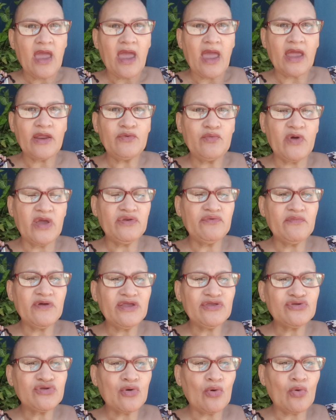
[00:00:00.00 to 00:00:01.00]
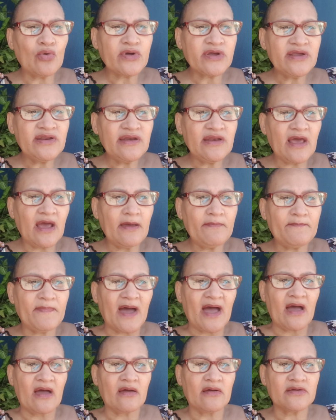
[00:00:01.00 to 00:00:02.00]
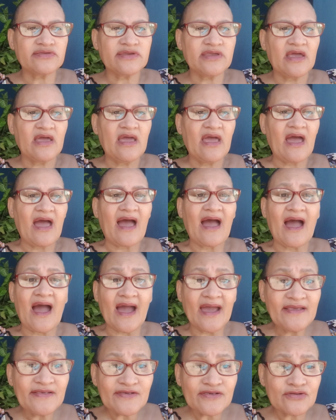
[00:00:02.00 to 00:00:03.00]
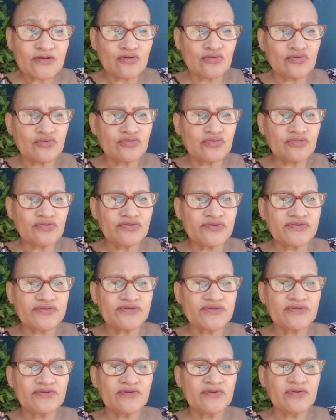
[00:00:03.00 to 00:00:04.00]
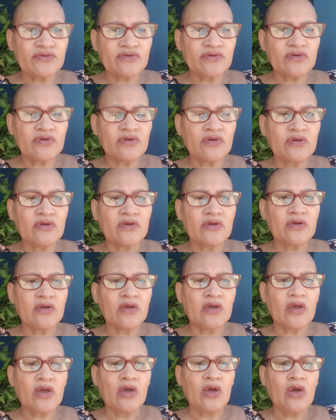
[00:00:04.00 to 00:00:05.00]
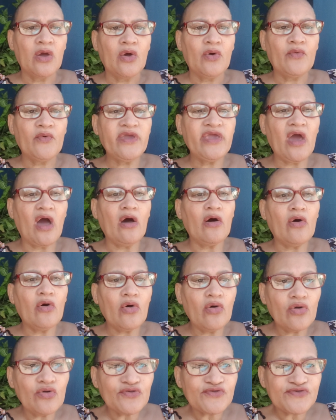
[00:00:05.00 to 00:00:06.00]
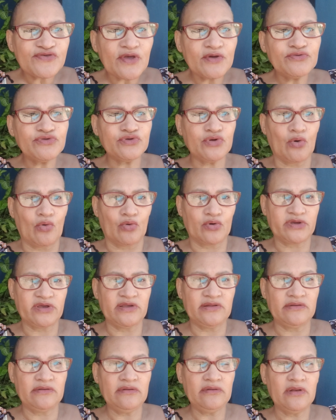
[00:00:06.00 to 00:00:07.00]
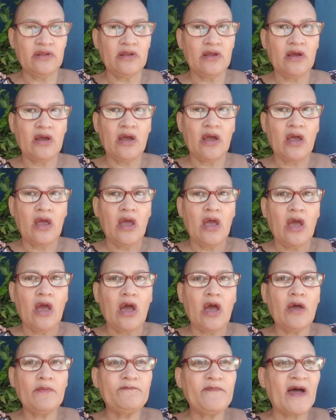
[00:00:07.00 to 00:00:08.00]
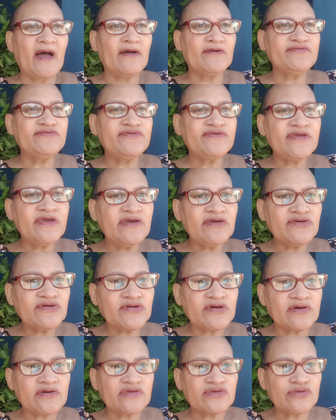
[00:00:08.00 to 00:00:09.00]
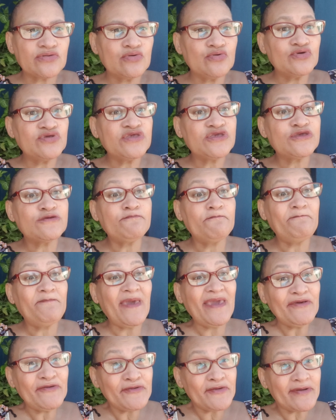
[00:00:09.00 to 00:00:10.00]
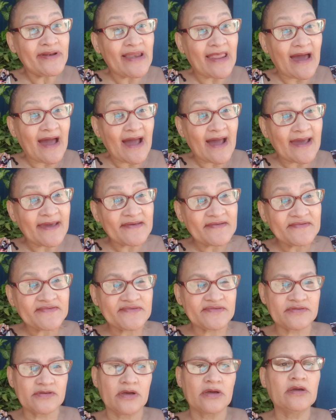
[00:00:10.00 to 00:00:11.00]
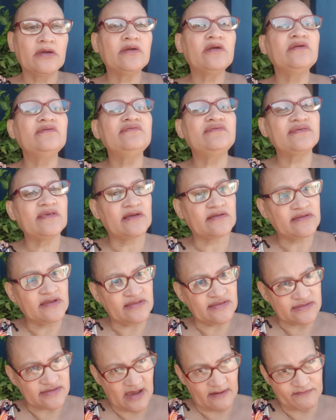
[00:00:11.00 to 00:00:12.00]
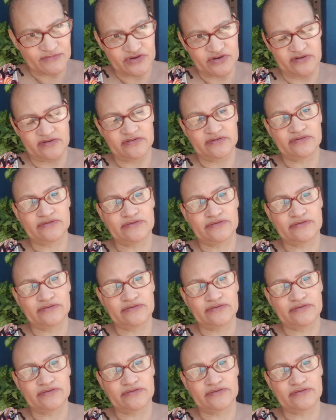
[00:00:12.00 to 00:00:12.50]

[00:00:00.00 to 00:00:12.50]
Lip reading: And when we're talking about high schools, we are also talking about teachers who specialize in certain subjects.